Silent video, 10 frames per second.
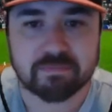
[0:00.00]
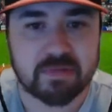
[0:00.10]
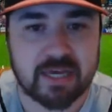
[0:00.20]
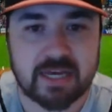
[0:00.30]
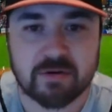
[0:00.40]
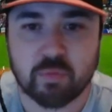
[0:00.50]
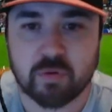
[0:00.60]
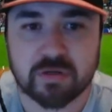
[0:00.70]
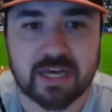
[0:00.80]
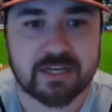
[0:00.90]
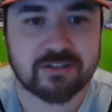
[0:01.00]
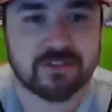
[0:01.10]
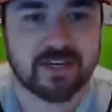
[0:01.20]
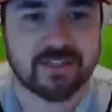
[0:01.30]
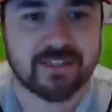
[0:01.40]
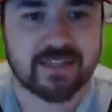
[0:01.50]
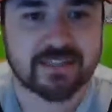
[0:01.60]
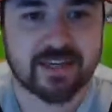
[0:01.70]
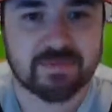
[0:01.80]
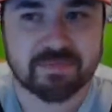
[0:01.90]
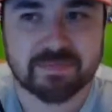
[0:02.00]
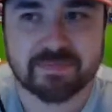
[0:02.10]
And we'll catch you guys next time.